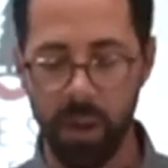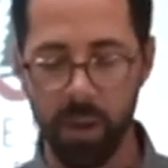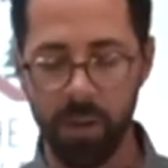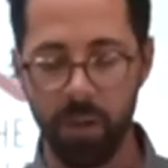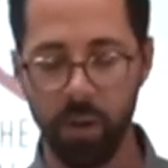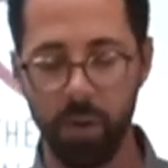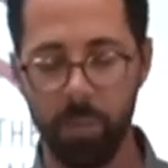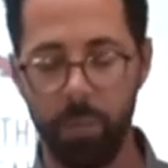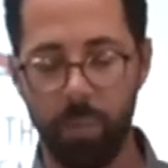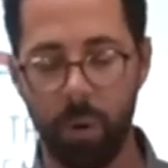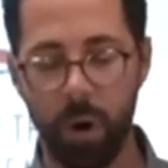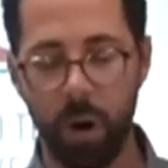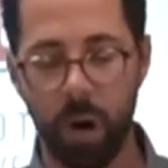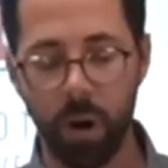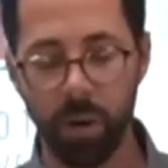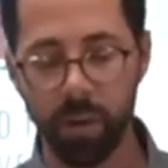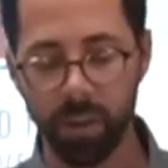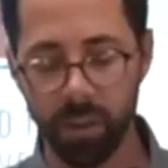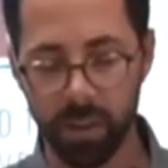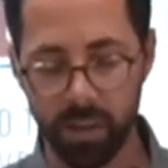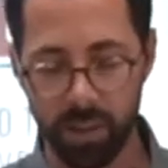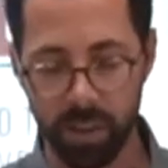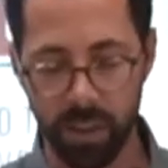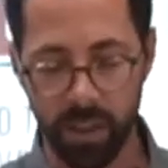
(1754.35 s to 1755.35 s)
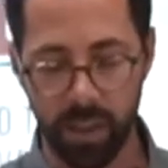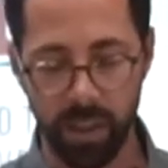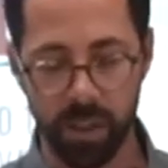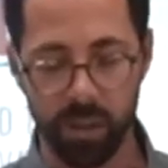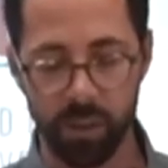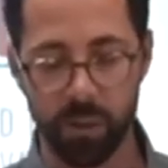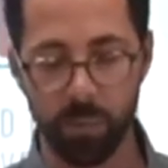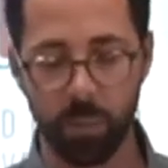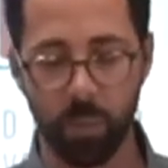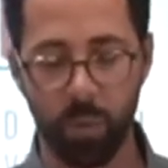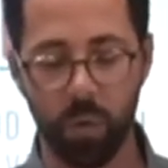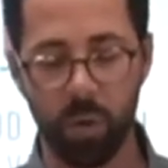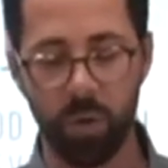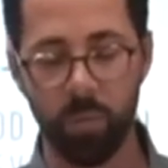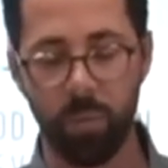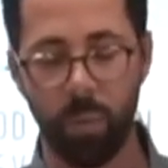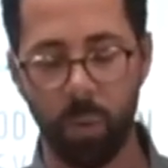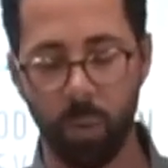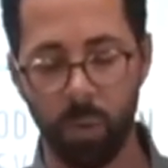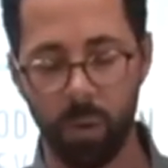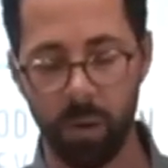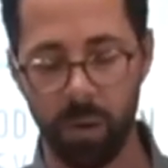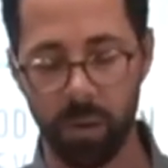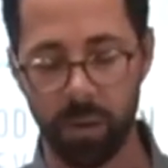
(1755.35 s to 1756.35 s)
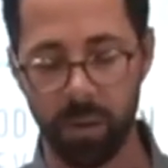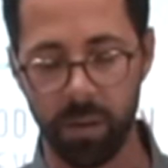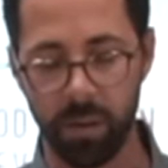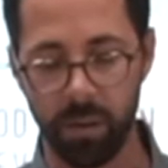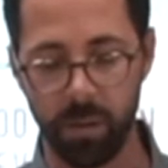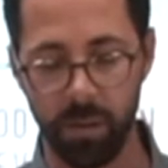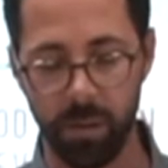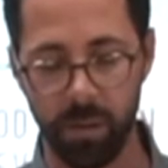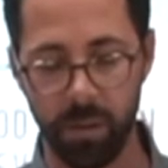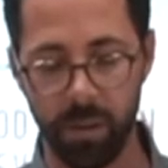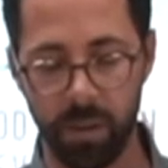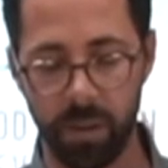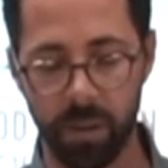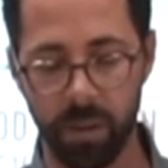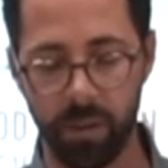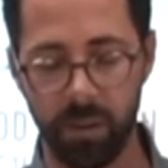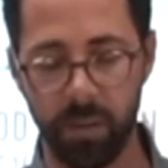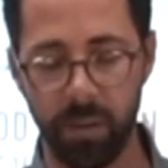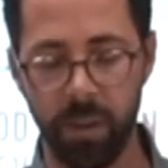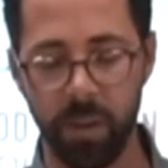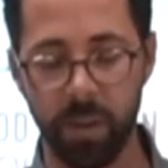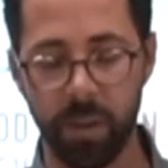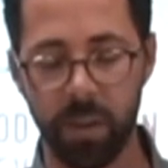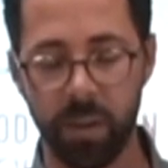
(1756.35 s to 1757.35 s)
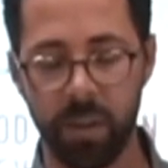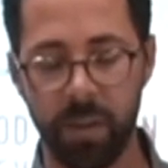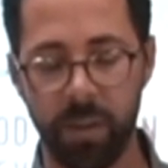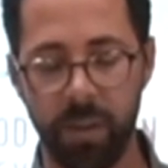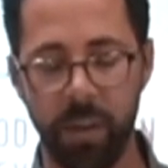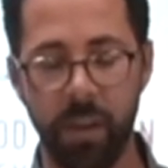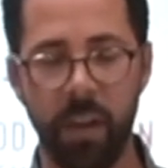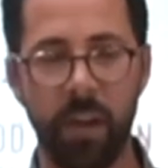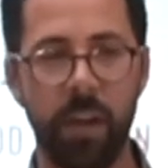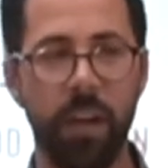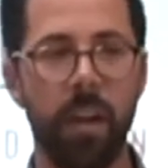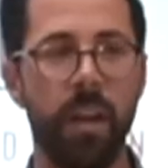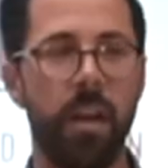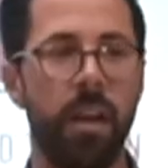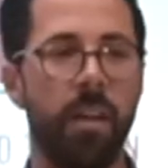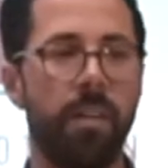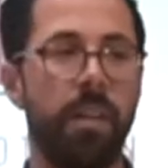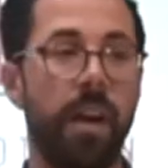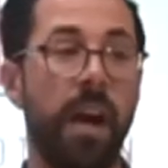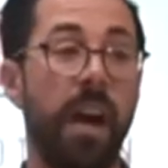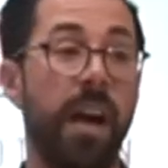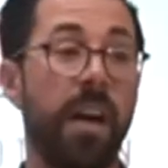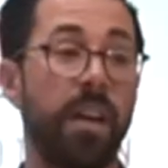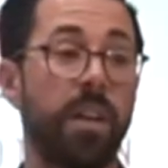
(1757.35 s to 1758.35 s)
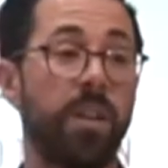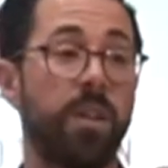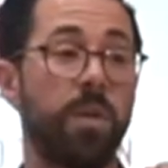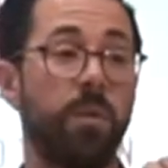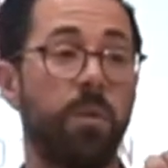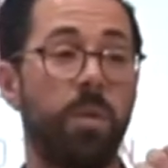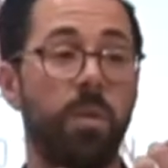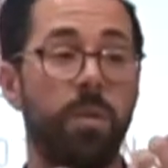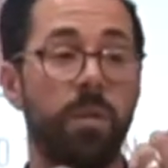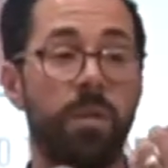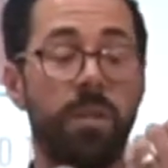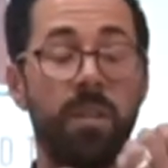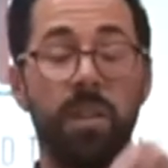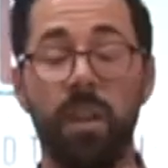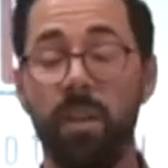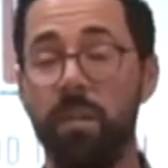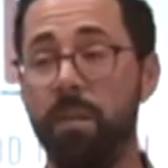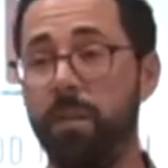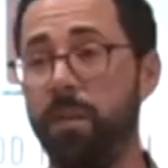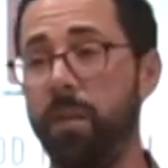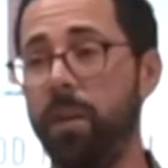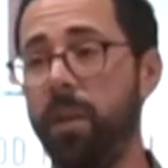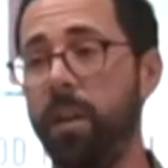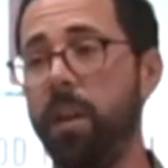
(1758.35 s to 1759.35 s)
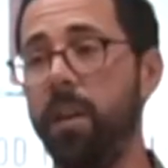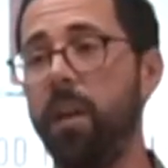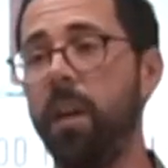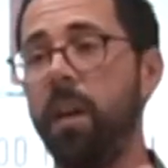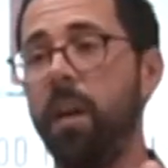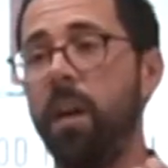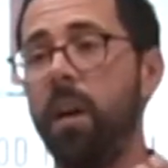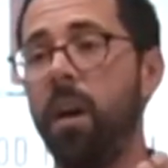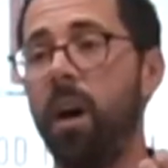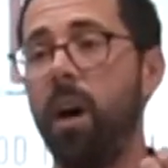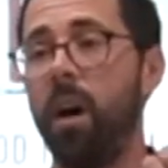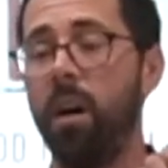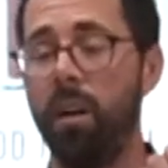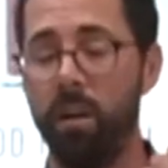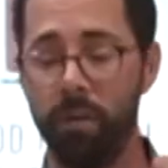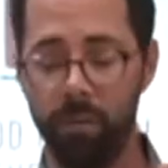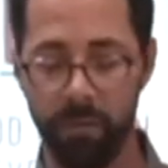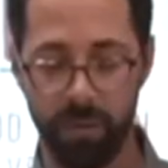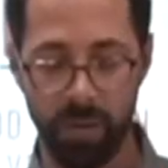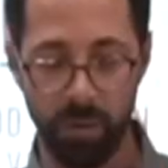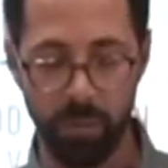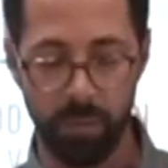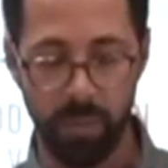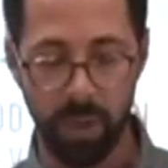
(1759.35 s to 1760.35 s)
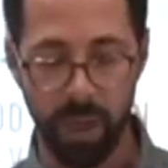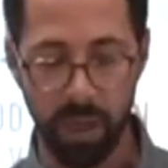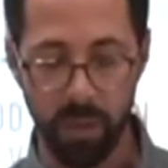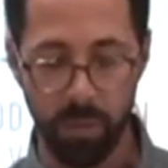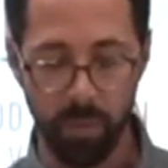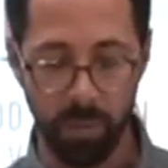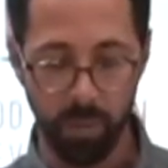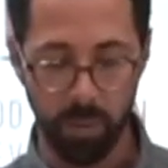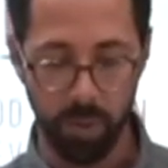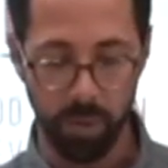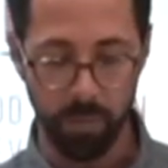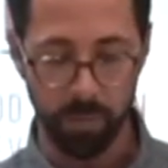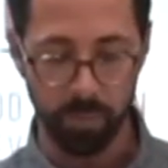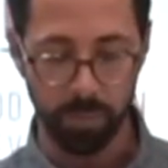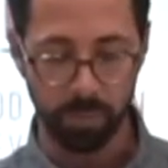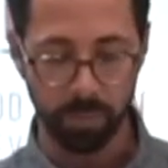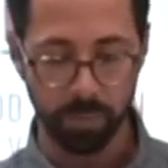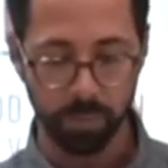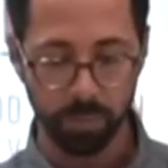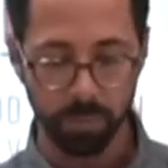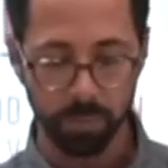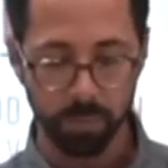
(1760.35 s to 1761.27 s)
The policy is more important to the religious leaders than the actual suffering of the people.